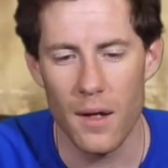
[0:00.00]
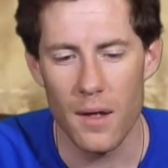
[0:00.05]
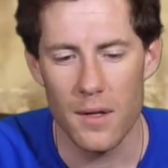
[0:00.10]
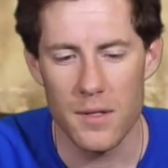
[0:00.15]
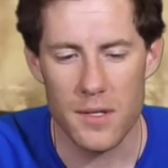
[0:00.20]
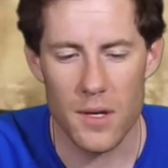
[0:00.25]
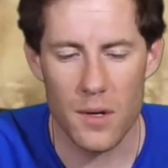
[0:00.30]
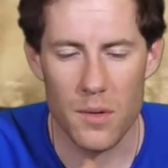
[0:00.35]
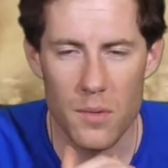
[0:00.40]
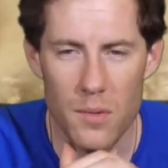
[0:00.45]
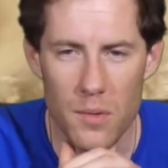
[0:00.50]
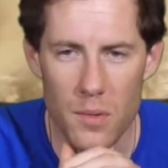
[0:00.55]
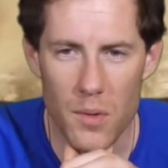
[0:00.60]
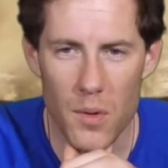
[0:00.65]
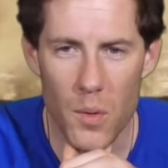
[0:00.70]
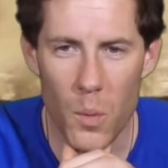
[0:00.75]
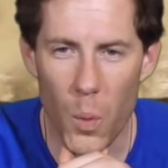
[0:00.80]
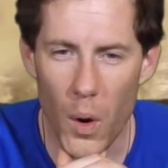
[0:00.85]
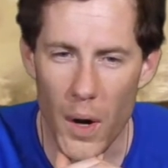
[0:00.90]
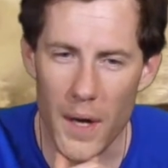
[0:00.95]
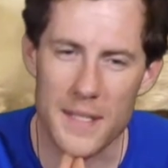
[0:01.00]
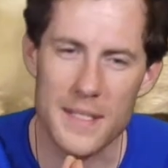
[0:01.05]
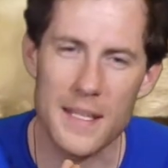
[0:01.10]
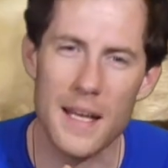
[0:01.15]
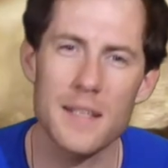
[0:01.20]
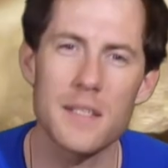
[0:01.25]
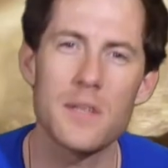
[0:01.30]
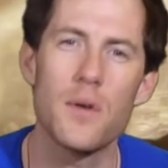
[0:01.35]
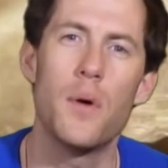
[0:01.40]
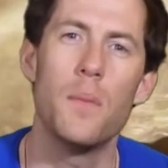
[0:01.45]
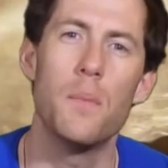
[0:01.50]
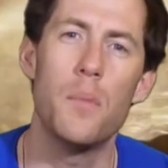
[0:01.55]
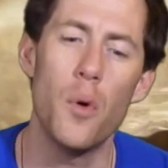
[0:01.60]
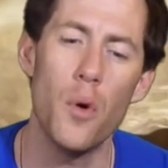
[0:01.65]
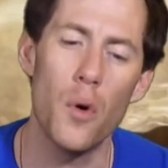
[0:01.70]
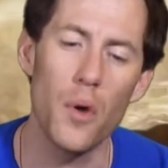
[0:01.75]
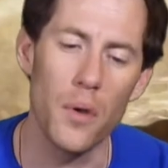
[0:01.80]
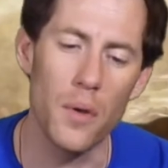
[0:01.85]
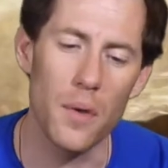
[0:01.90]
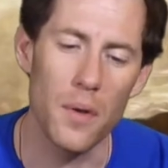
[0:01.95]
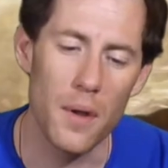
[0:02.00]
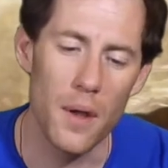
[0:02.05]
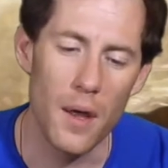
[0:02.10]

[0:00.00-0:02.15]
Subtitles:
So why is that so important?